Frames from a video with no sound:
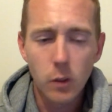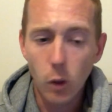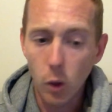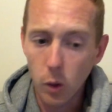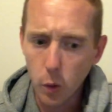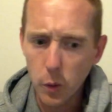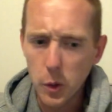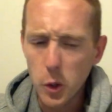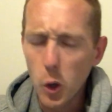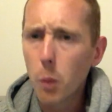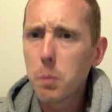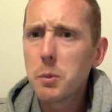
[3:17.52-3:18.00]

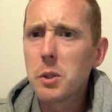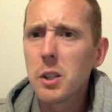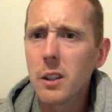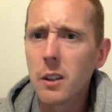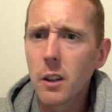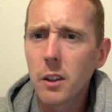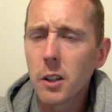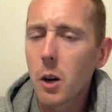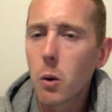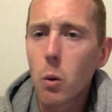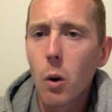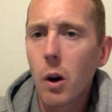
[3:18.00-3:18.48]
on the opposite,
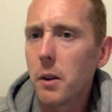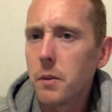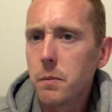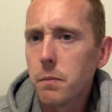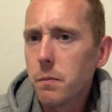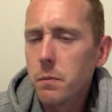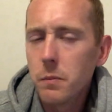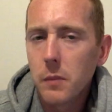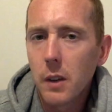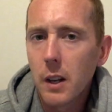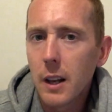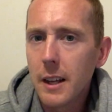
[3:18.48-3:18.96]
I don't know why I
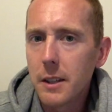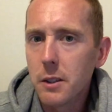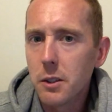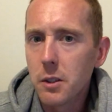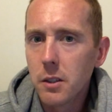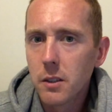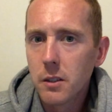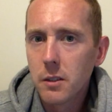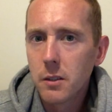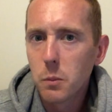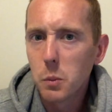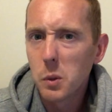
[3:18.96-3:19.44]
led
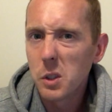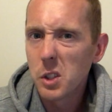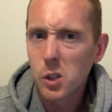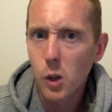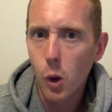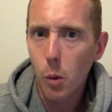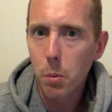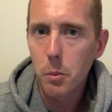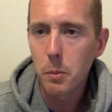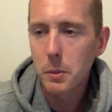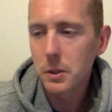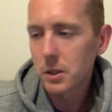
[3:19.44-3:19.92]
with
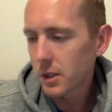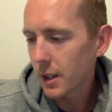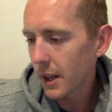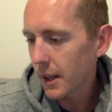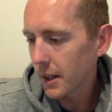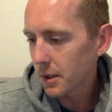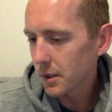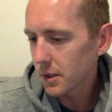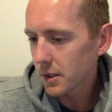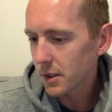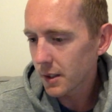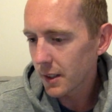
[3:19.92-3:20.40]
sloppy
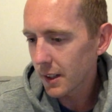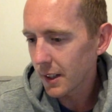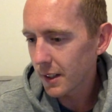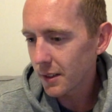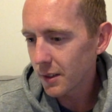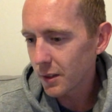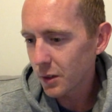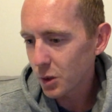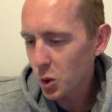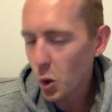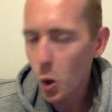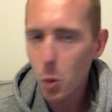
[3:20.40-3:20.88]
mistakes
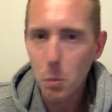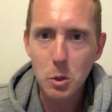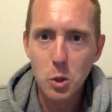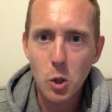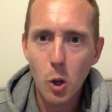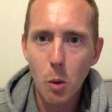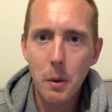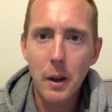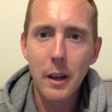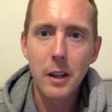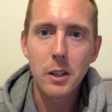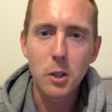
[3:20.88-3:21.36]
and Scott
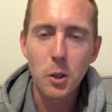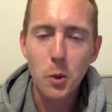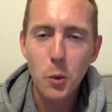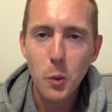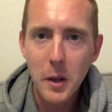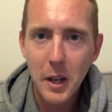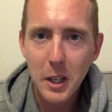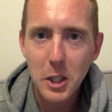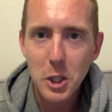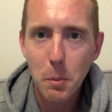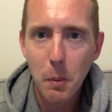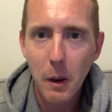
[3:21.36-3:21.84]
McTominay because I thought
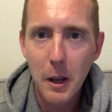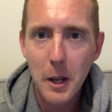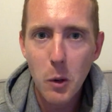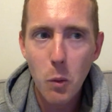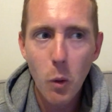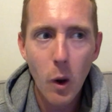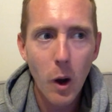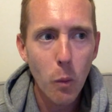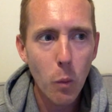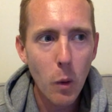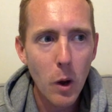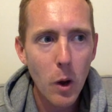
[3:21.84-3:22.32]
he actually played
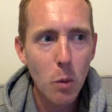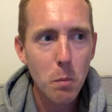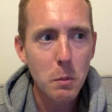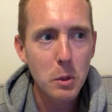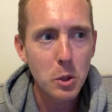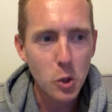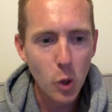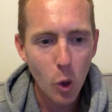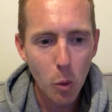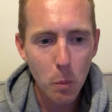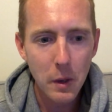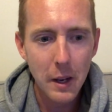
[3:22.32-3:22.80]
quite well.
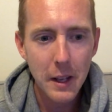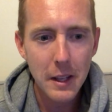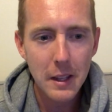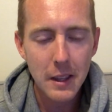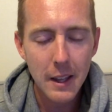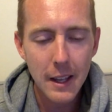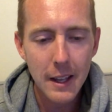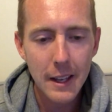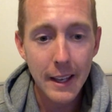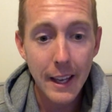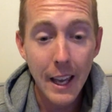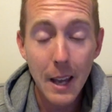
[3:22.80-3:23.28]
McTominay
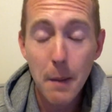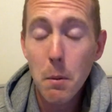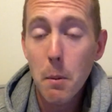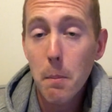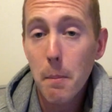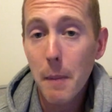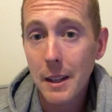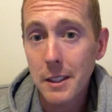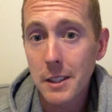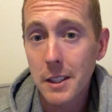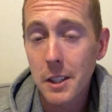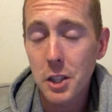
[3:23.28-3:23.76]
there keeping
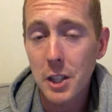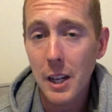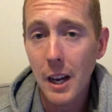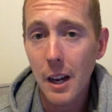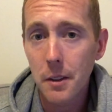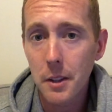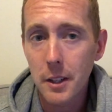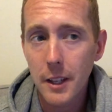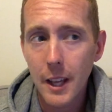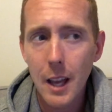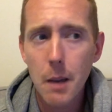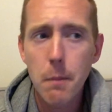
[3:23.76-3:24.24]
Matic out
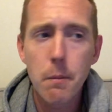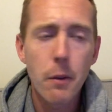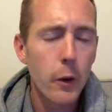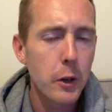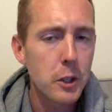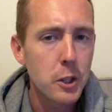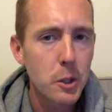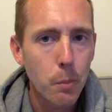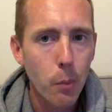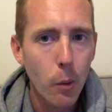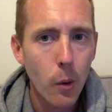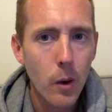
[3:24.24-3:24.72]
of the game. Very
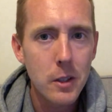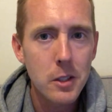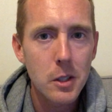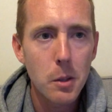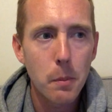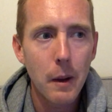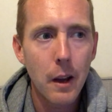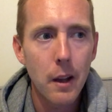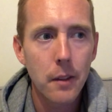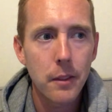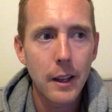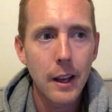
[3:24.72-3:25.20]
surprised
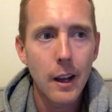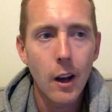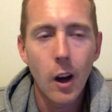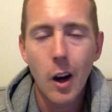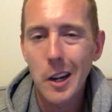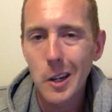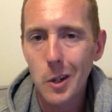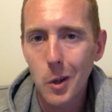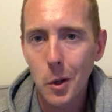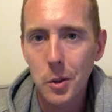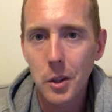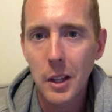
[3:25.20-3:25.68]
about that.
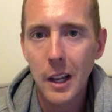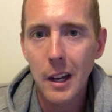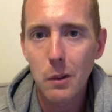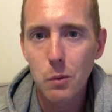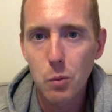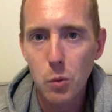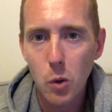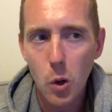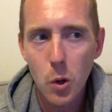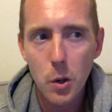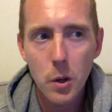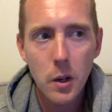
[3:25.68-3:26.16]
I got that
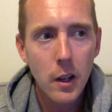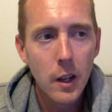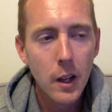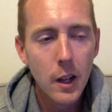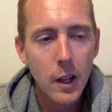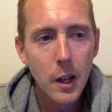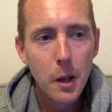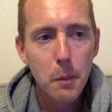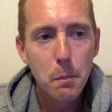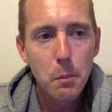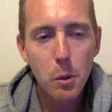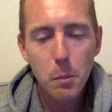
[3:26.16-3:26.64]
wrong,
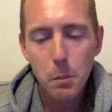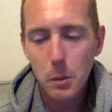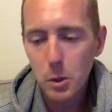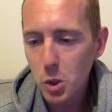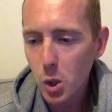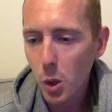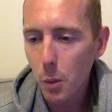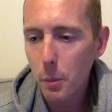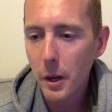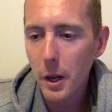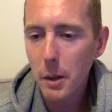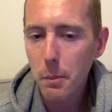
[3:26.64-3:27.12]
but
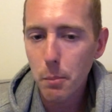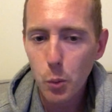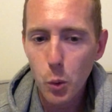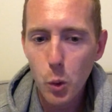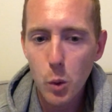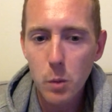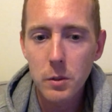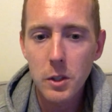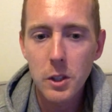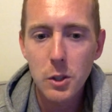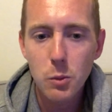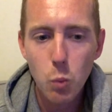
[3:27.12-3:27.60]
McTominay
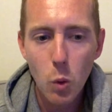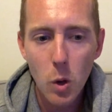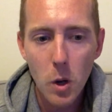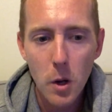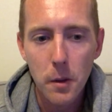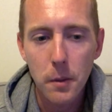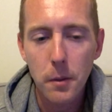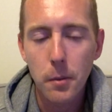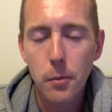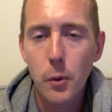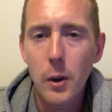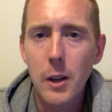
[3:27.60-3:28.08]
proved his
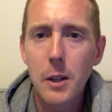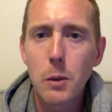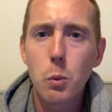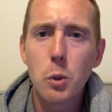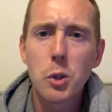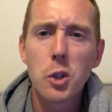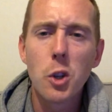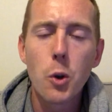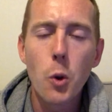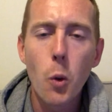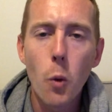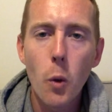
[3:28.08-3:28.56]
worth. Fred
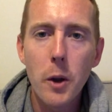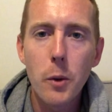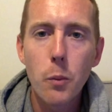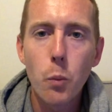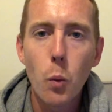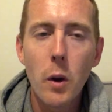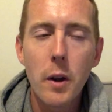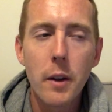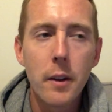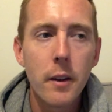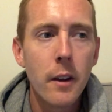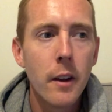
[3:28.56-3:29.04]
was annoyed
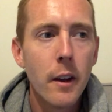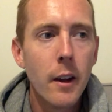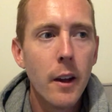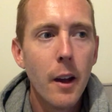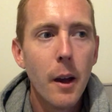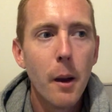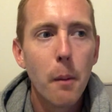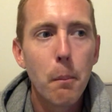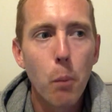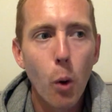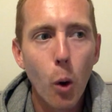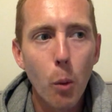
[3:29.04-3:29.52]
when
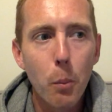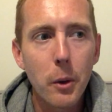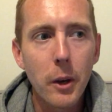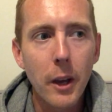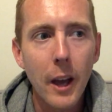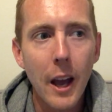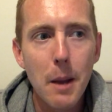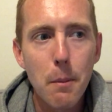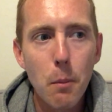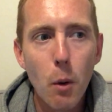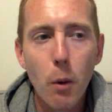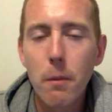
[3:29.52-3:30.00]
Pogba
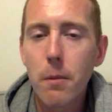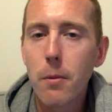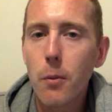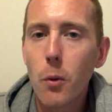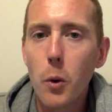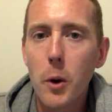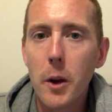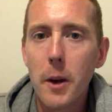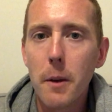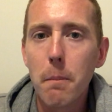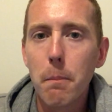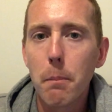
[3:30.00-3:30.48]
came on
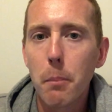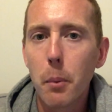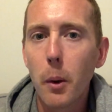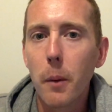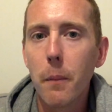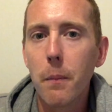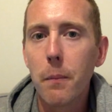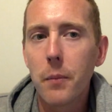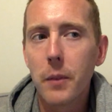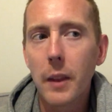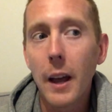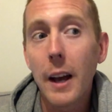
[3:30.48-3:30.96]
for him,
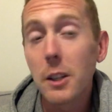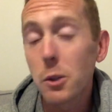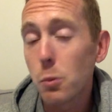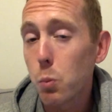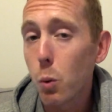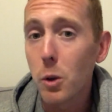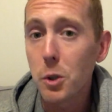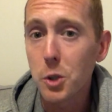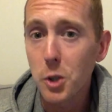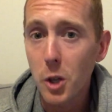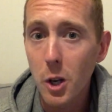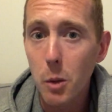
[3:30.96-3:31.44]
but that's
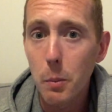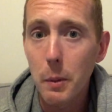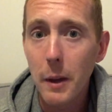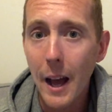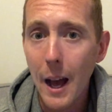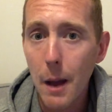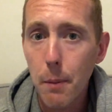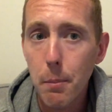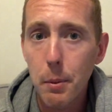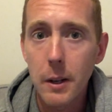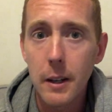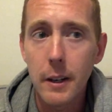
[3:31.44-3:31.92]
what's going to be
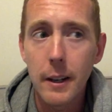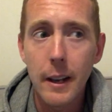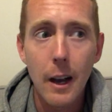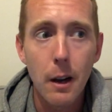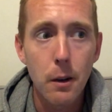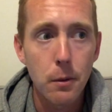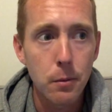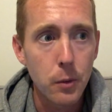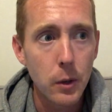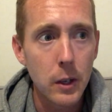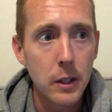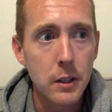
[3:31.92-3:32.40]
happening
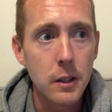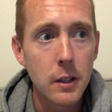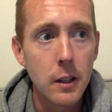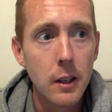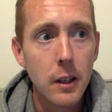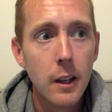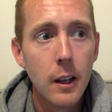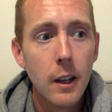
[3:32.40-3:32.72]
now, Fred.